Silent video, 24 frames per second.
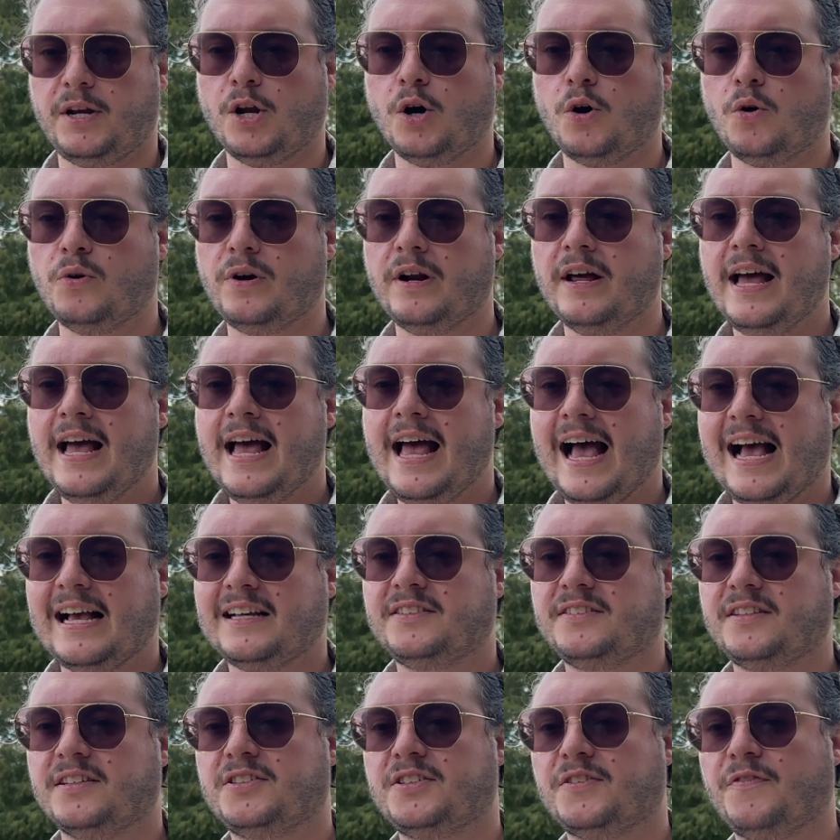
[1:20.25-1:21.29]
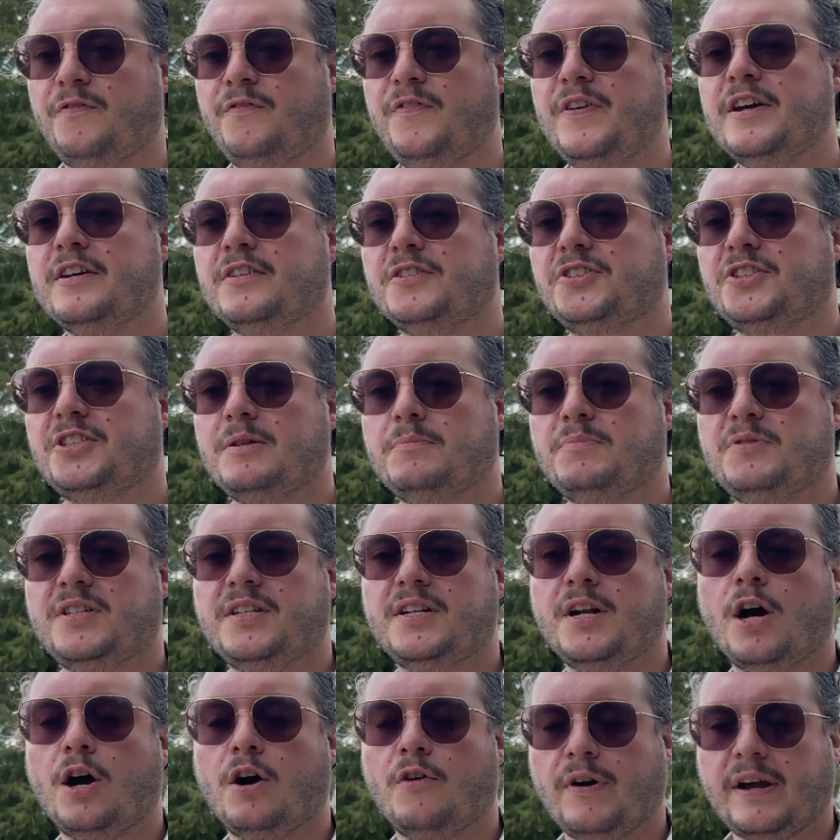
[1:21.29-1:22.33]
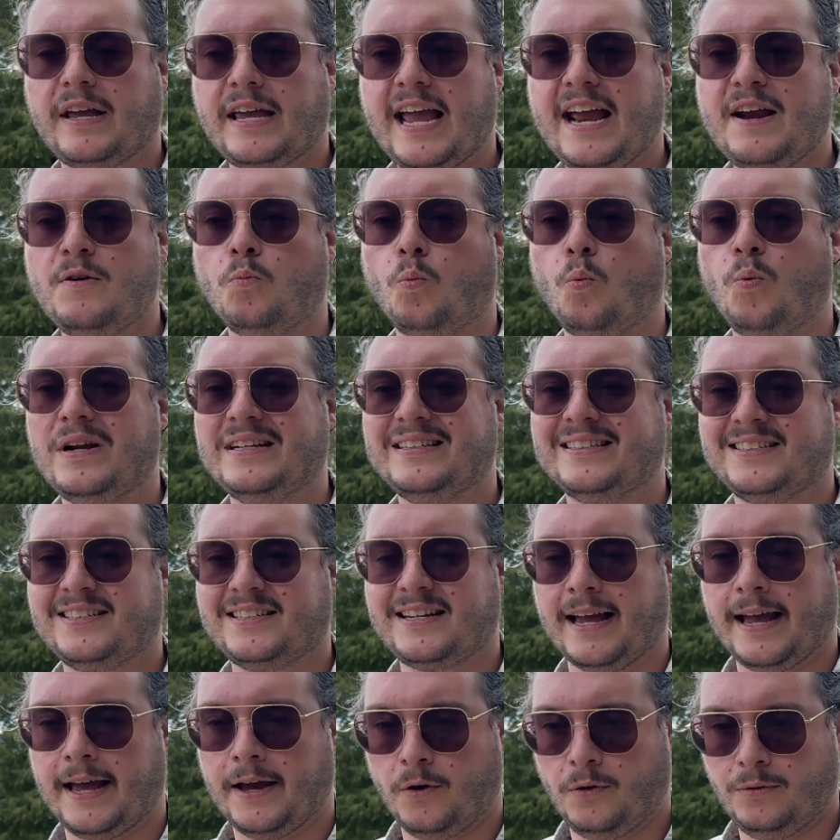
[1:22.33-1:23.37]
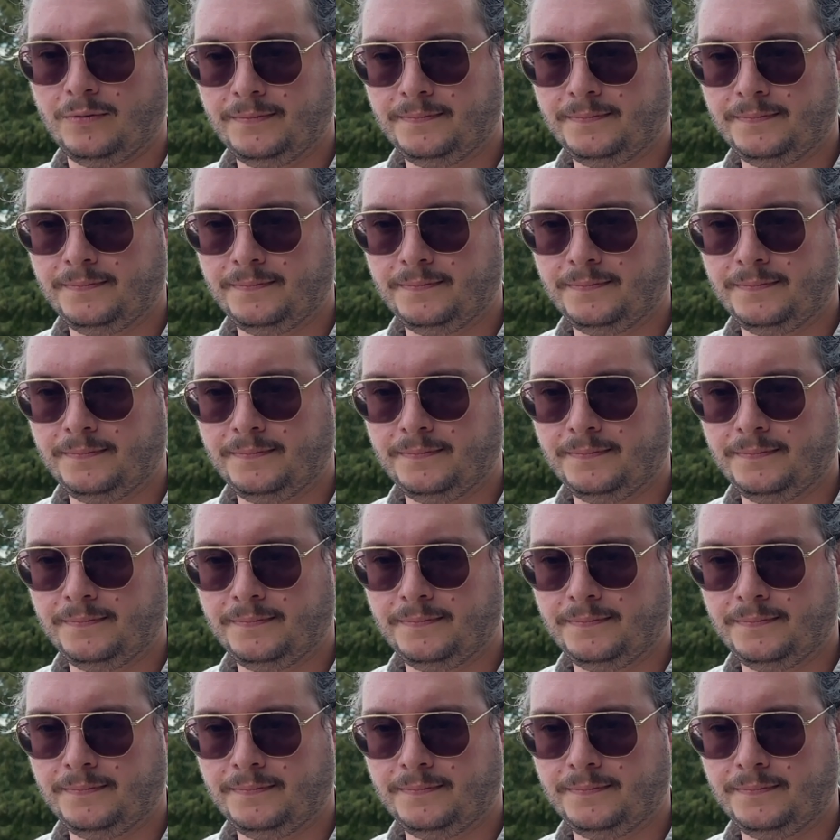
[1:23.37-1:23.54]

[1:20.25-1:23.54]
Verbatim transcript: known as the Saffir-Simpson Hurricane Wind Scale.